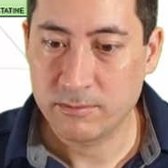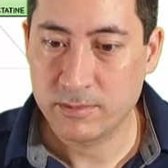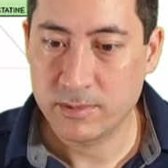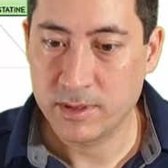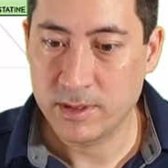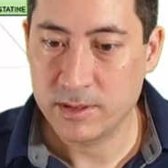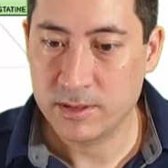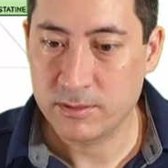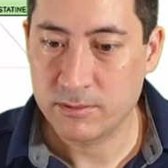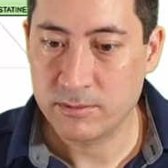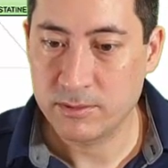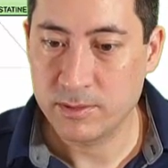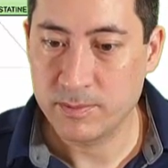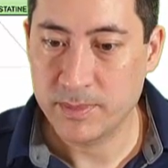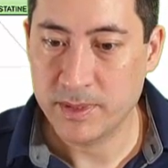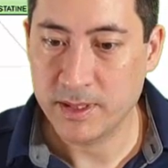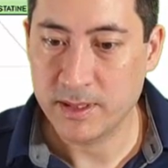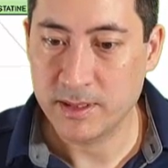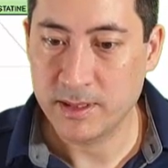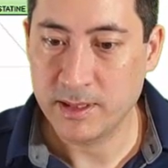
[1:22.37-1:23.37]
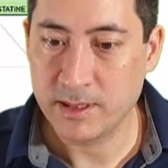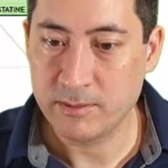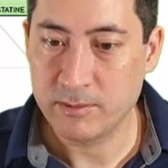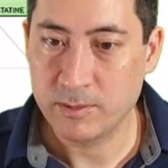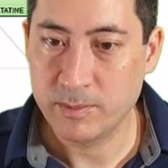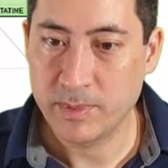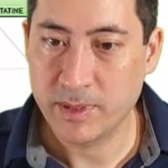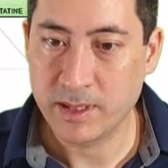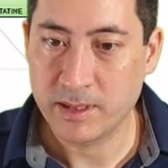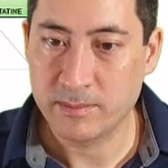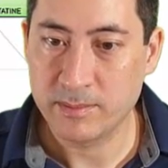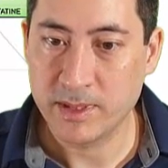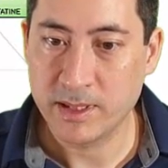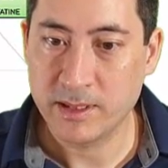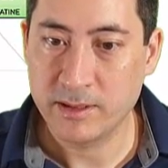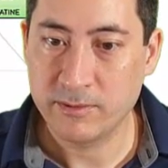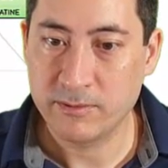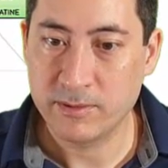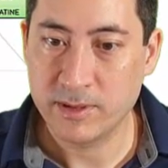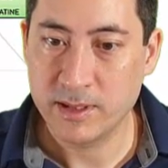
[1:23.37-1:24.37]
this group down here will become
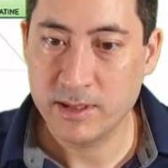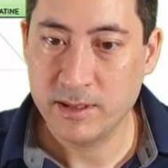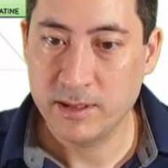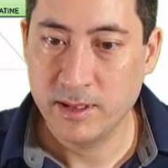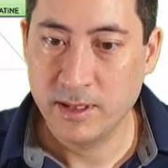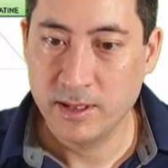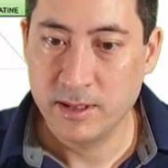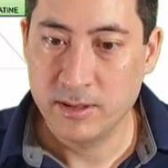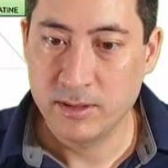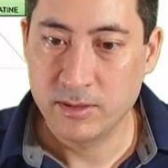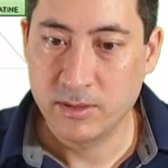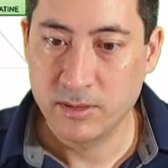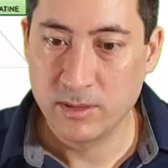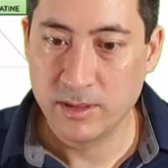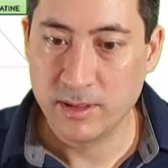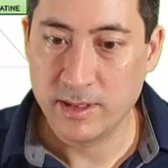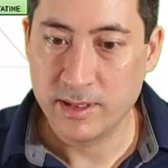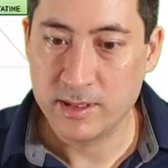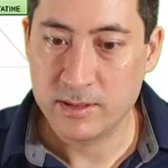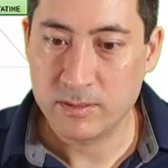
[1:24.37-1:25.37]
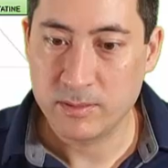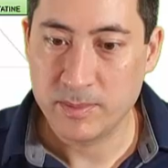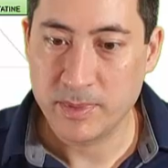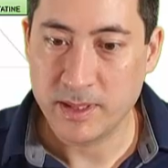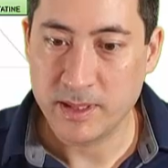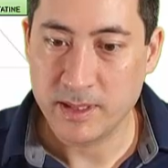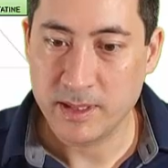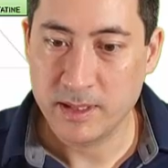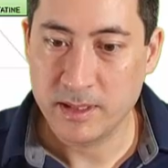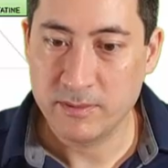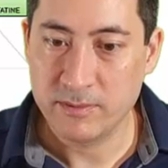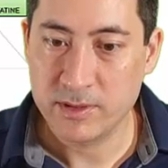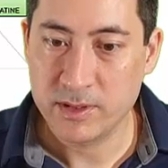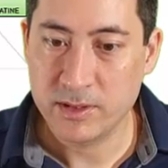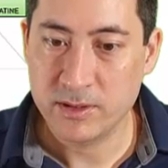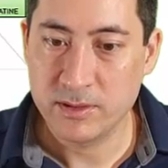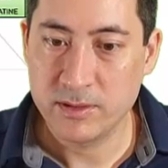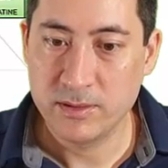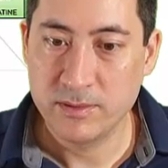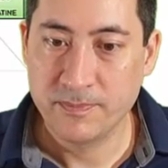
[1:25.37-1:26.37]
negative one. All of these will be negative
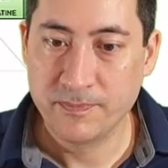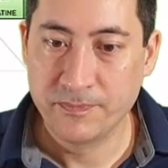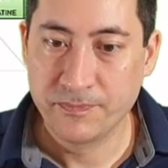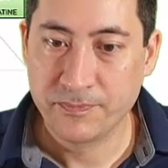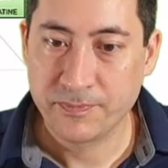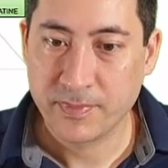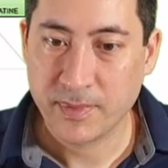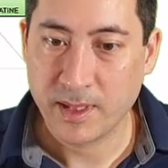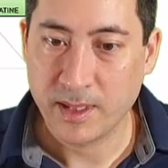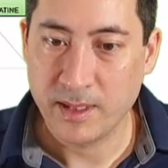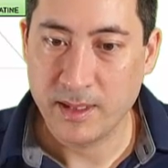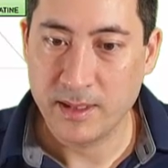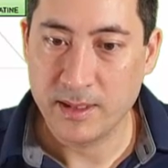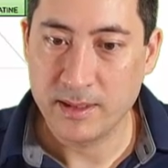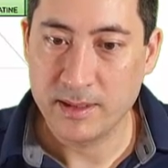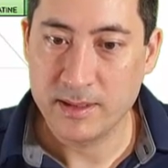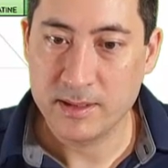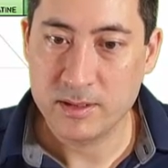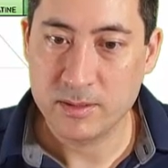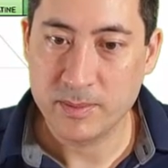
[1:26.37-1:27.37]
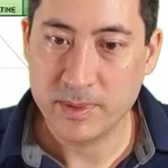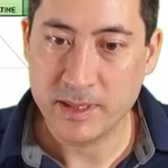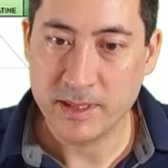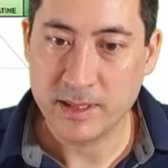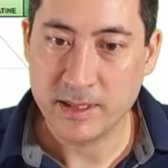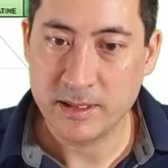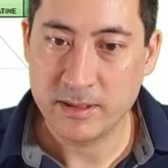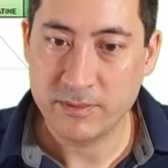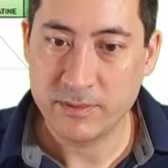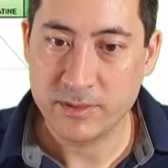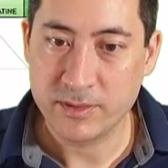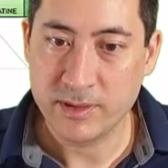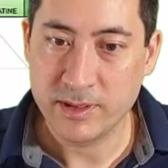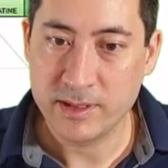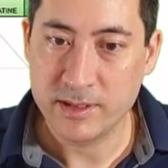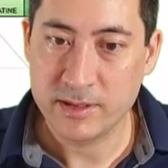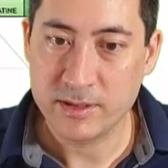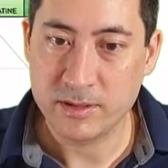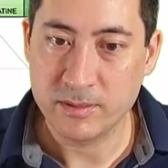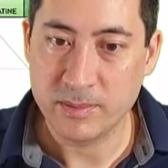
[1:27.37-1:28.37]
two. These will be negative three.
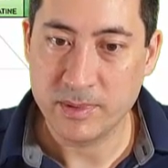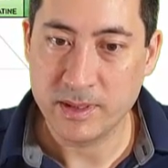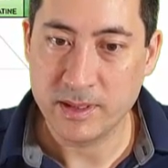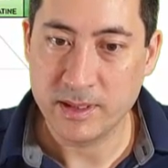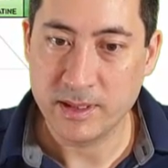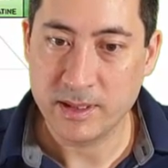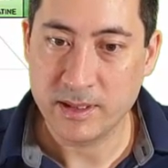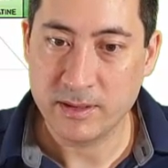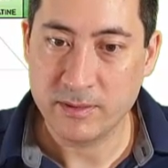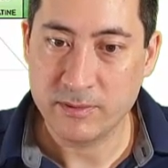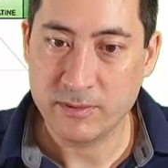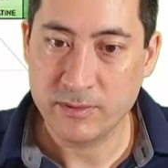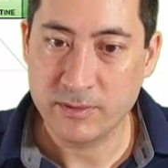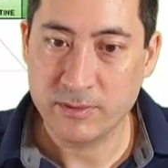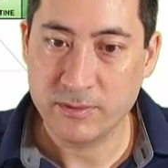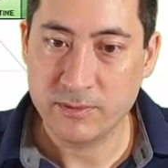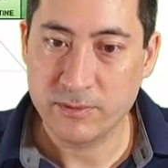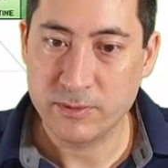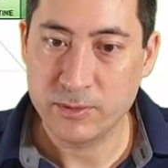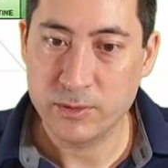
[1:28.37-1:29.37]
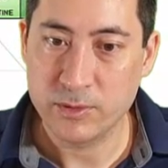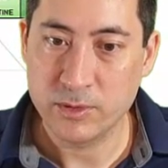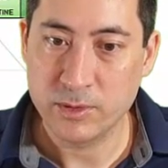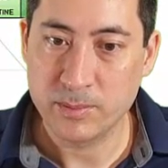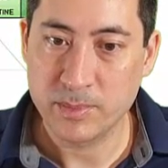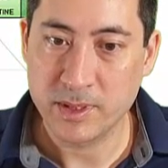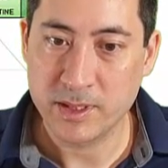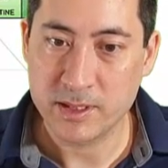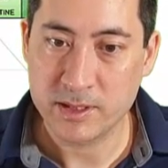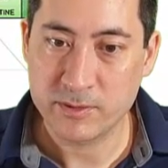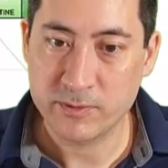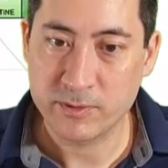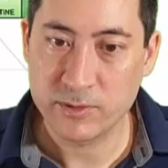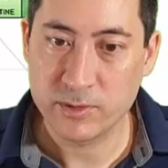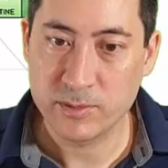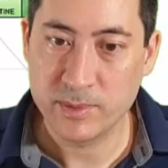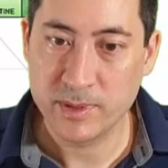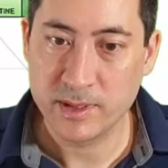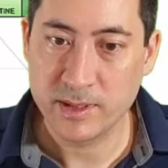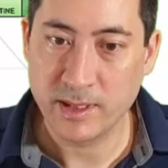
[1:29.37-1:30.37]
This could be negative four or plus
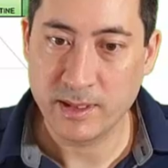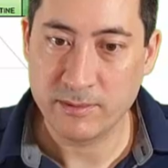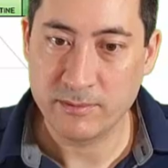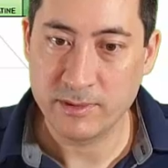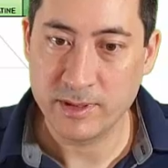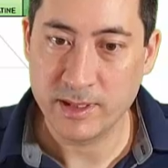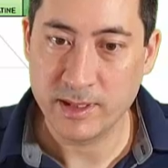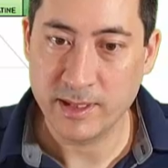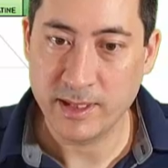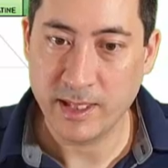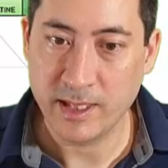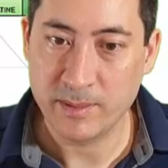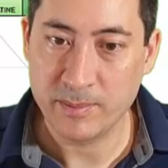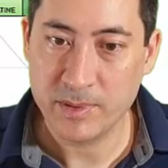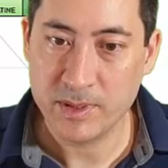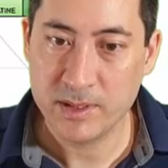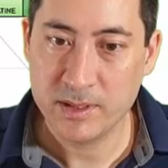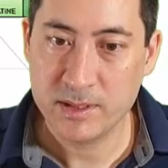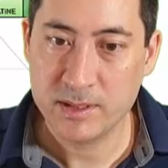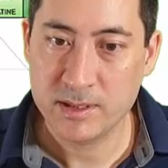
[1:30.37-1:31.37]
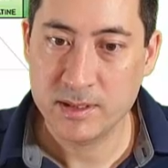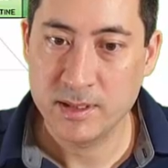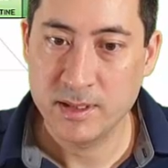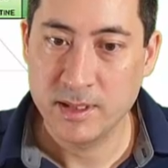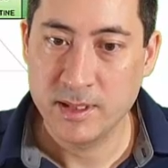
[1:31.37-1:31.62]
four, but that rarely happens.